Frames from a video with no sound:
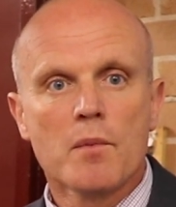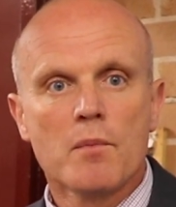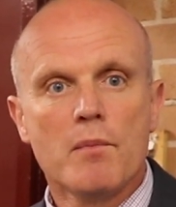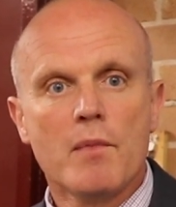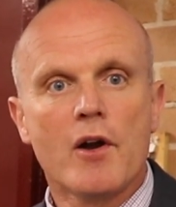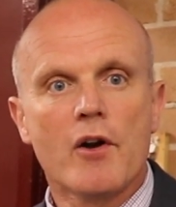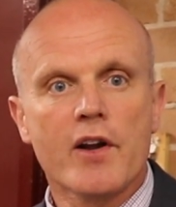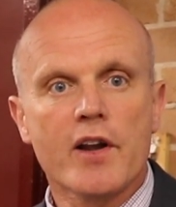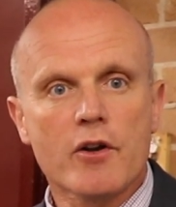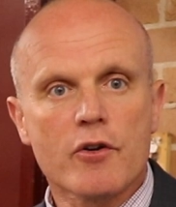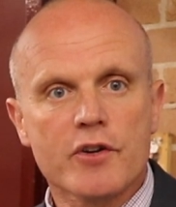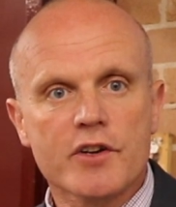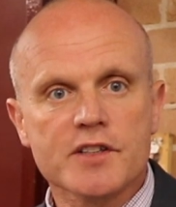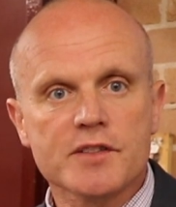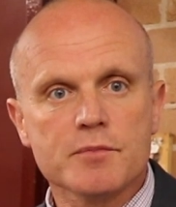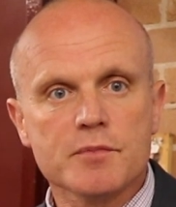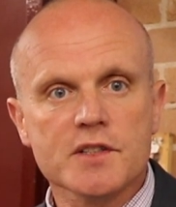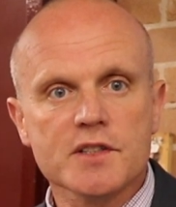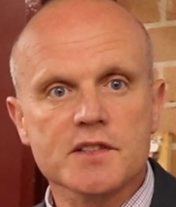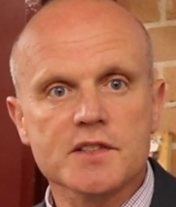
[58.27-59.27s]
Merry
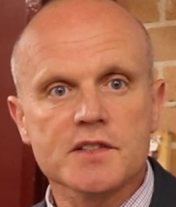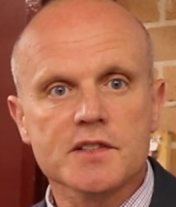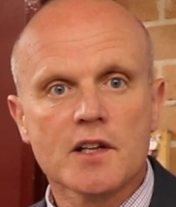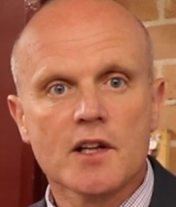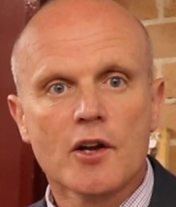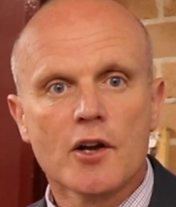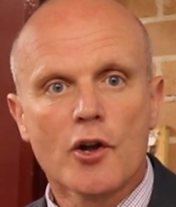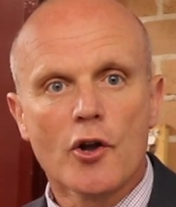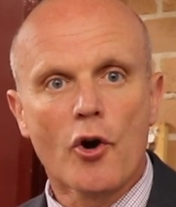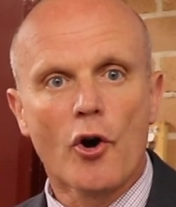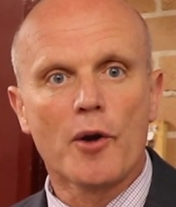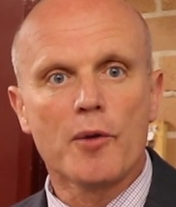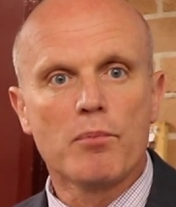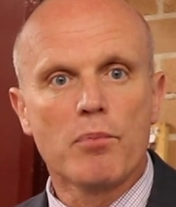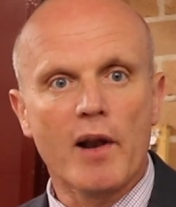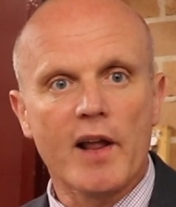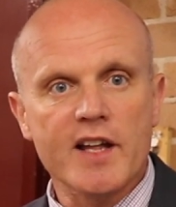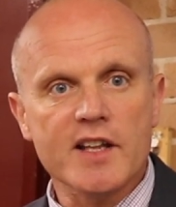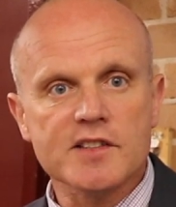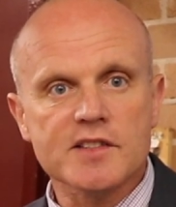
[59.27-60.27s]
Christmas, God
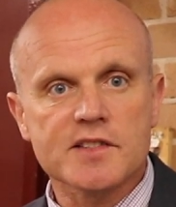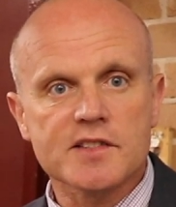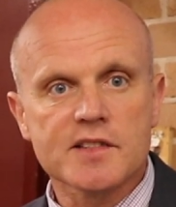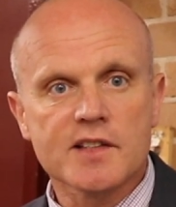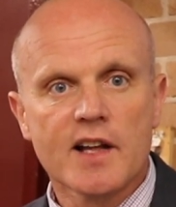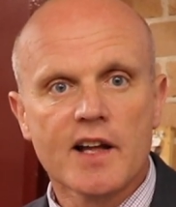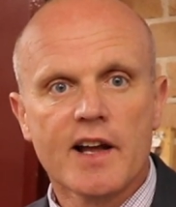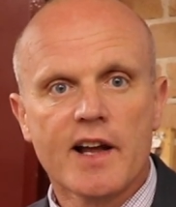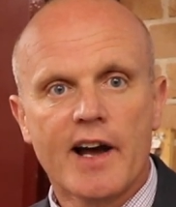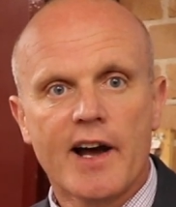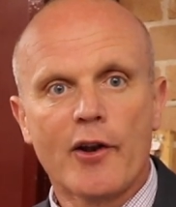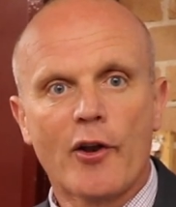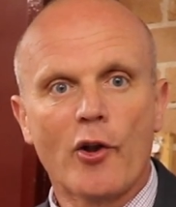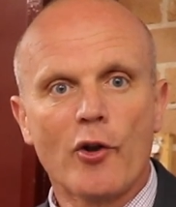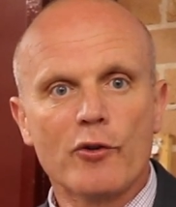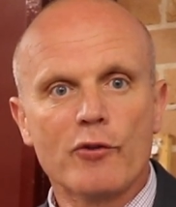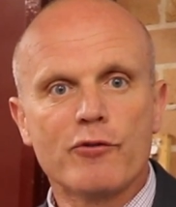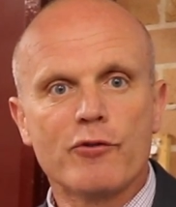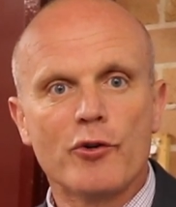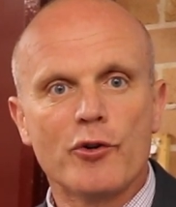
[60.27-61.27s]
bless, and I
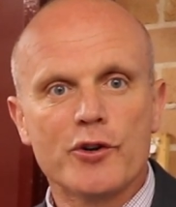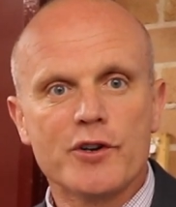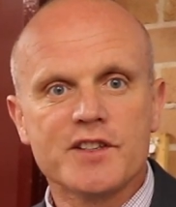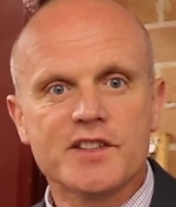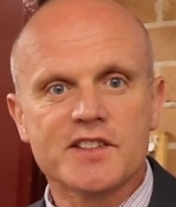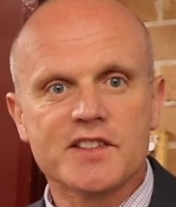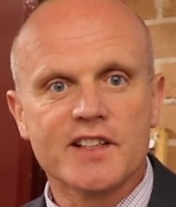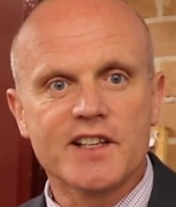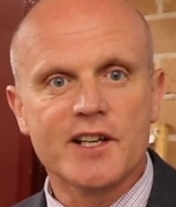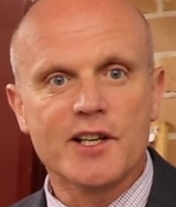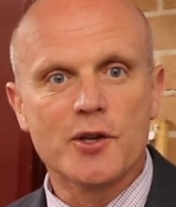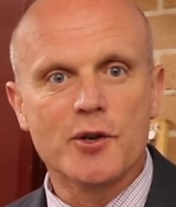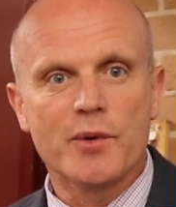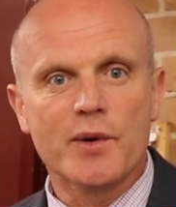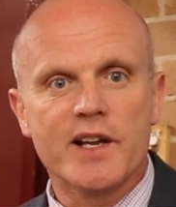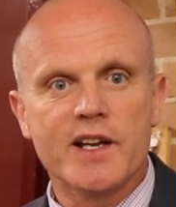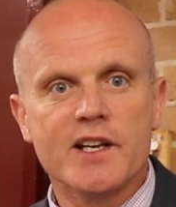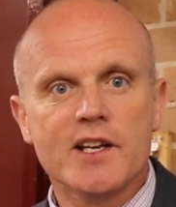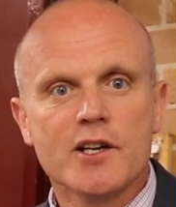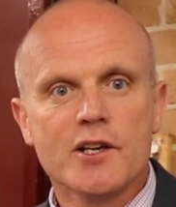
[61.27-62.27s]
look forward to seeing you
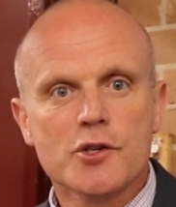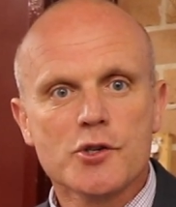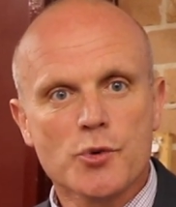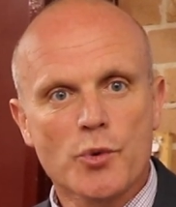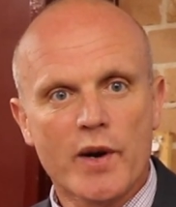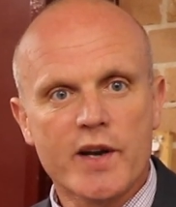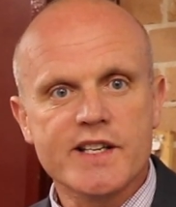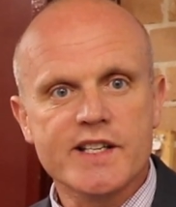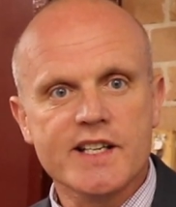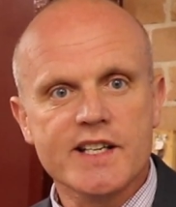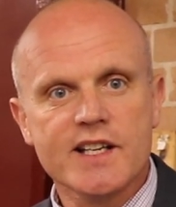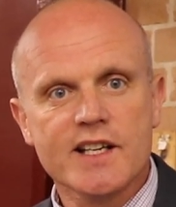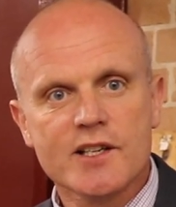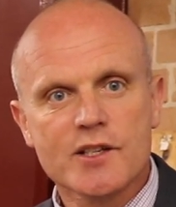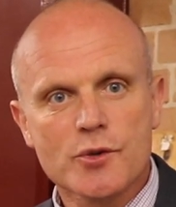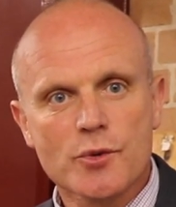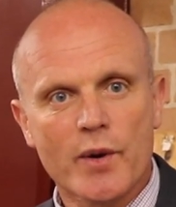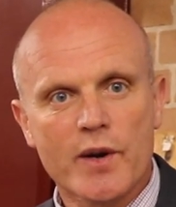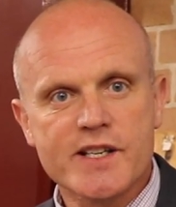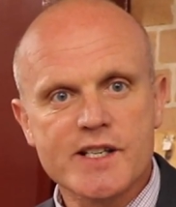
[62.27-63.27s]
in
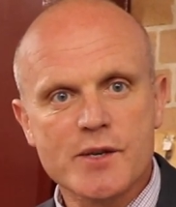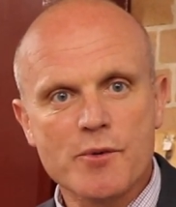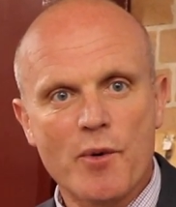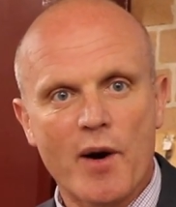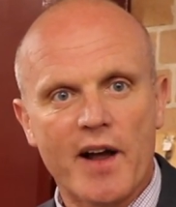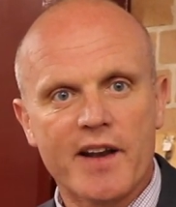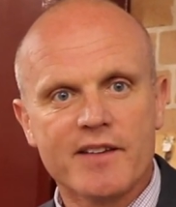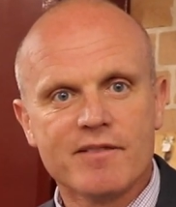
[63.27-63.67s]
2021.